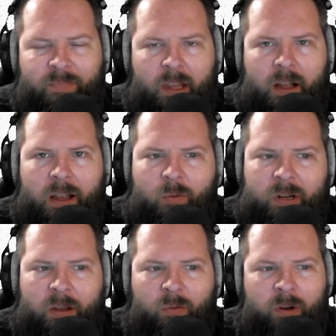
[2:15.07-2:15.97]
It
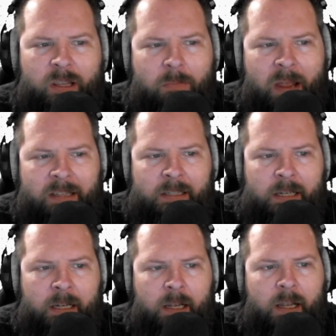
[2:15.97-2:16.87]
would get really
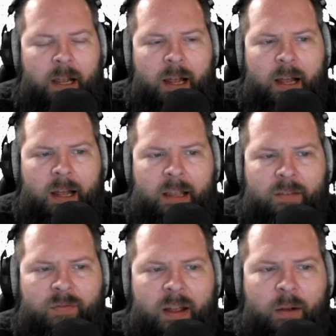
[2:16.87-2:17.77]
messy
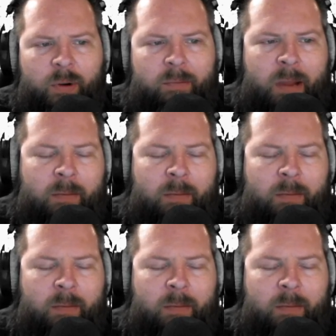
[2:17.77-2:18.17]
if I would